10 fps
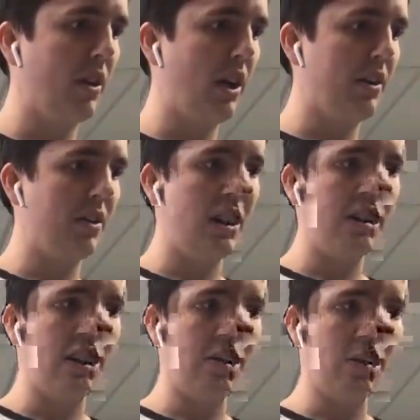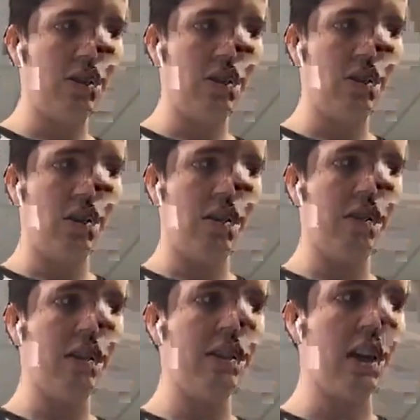got to the right temperature, or
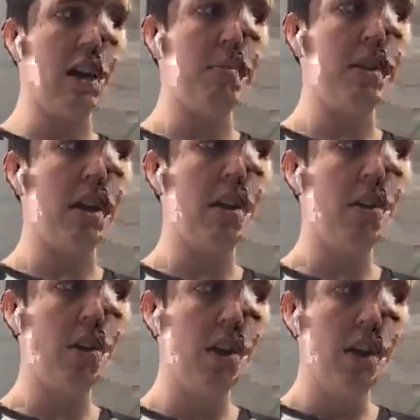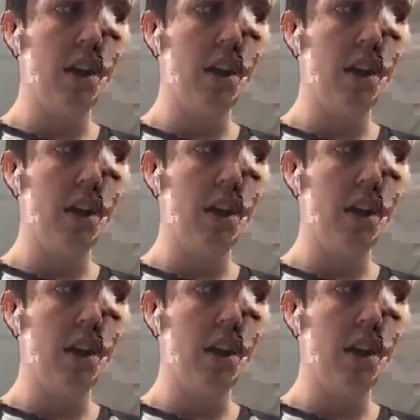if it timed out.